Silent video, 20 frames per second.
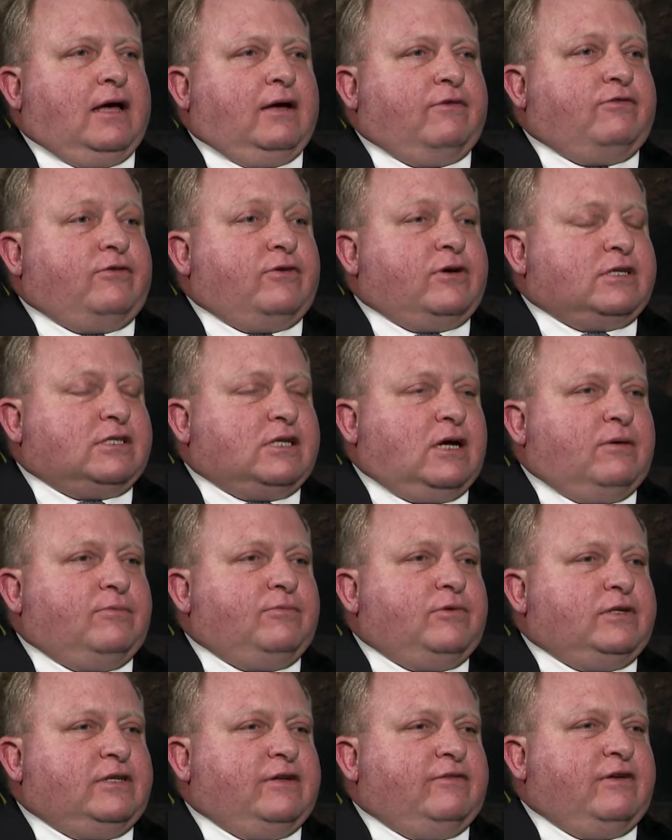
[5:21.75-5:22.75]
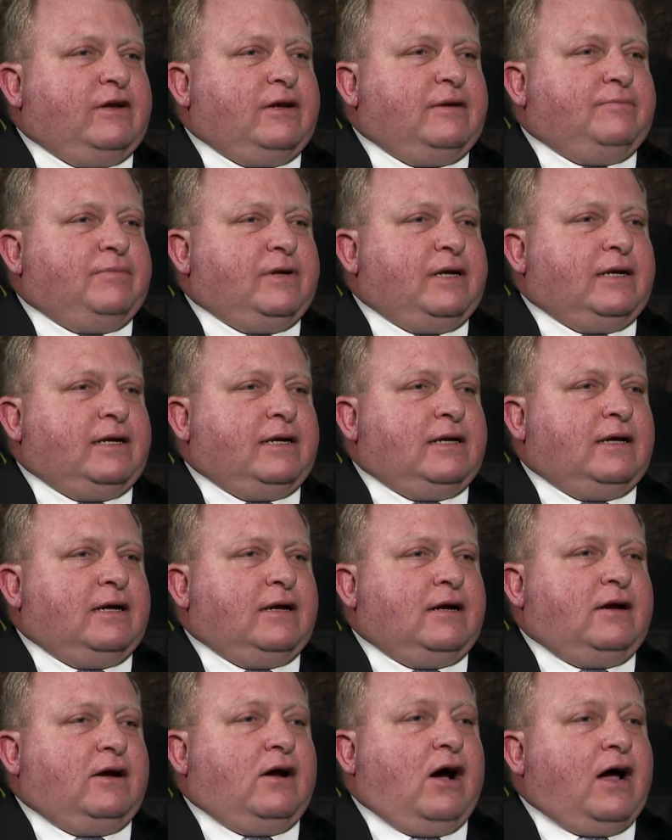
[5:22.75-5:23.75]
for example, developing
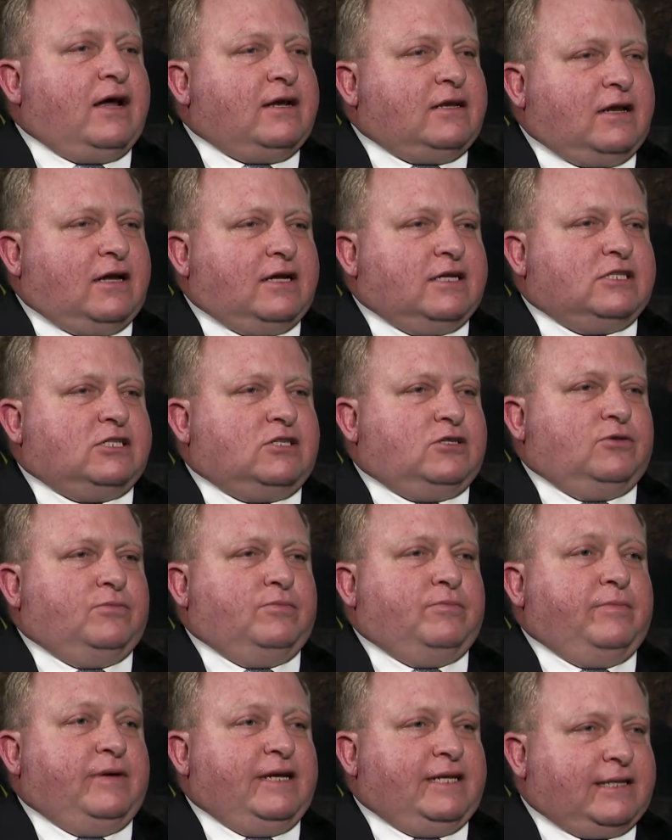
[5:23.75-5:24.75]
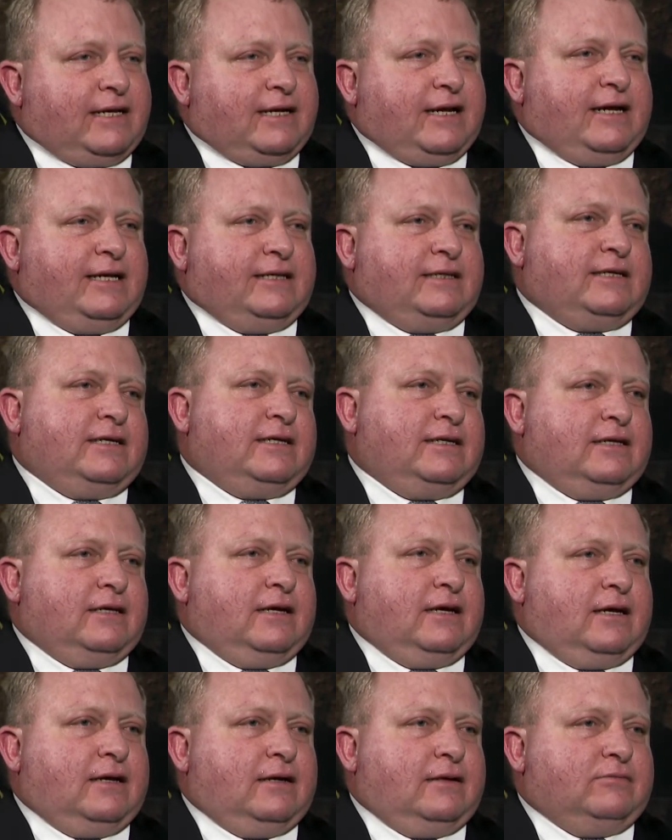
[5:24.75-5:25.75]
guidelines to mitigate
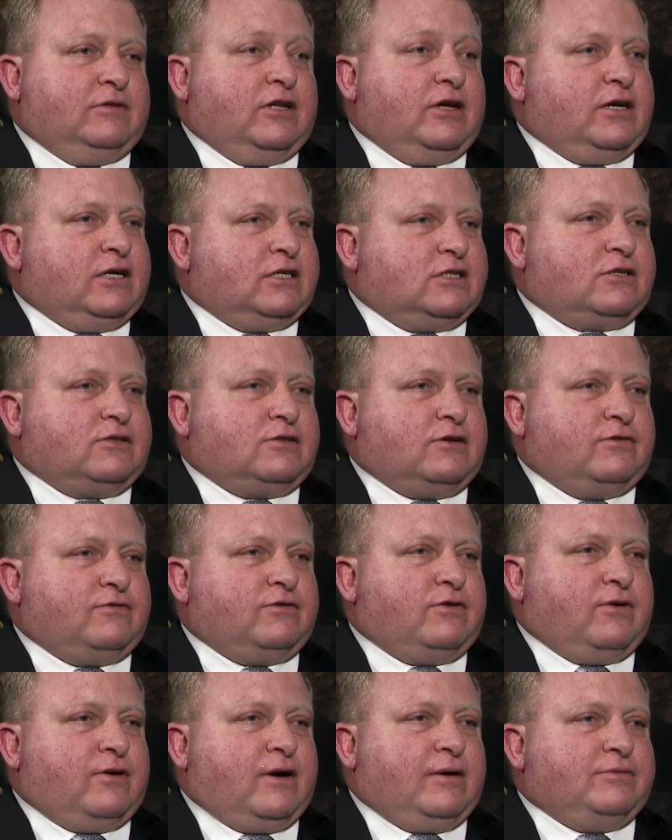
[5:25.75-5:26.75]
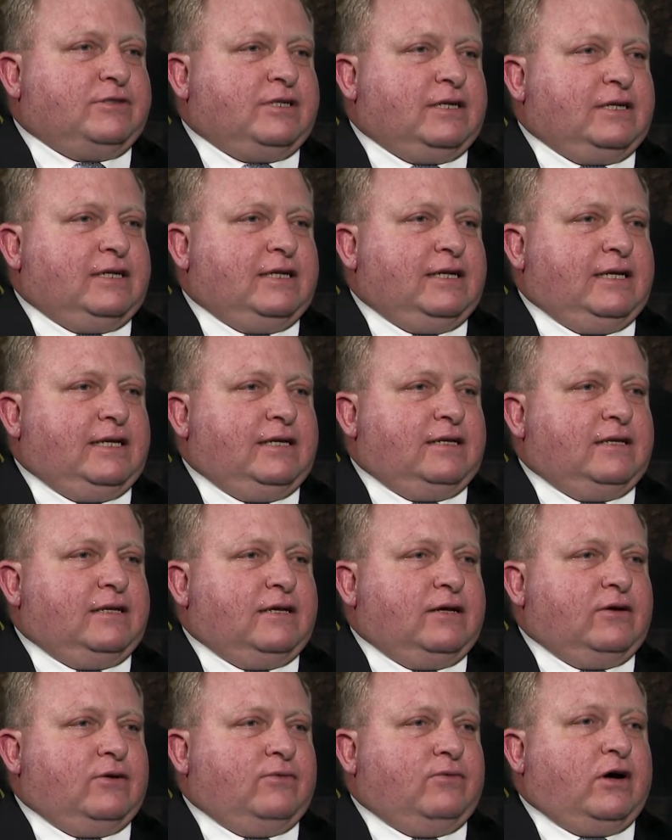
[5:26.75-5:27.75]
the risks of corruption in
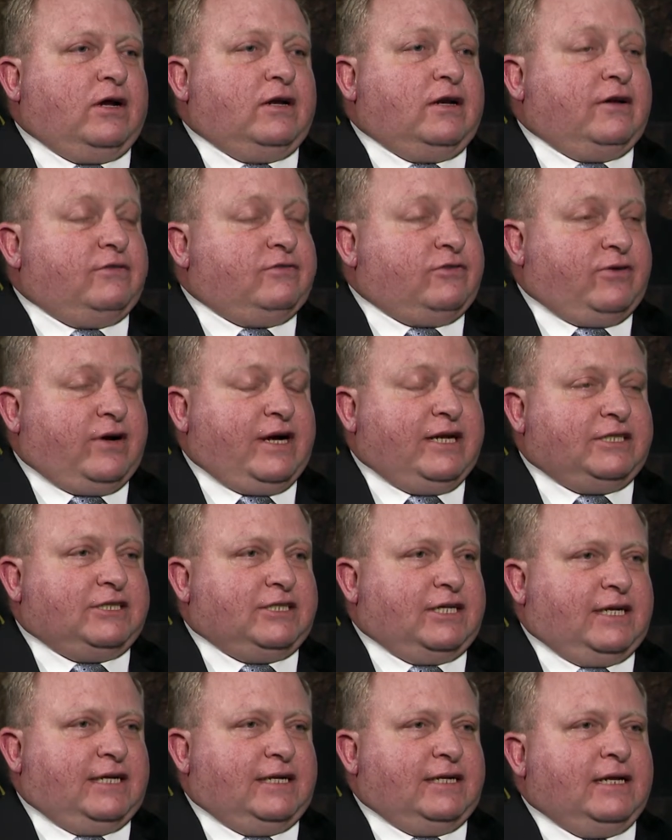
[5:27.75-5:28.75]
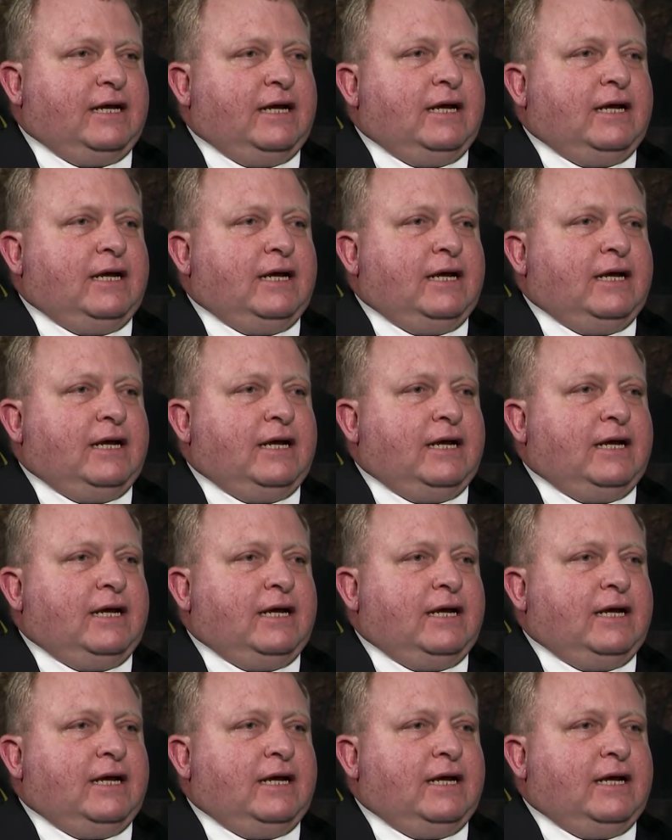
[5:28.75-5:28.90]
the wildlife trade chain.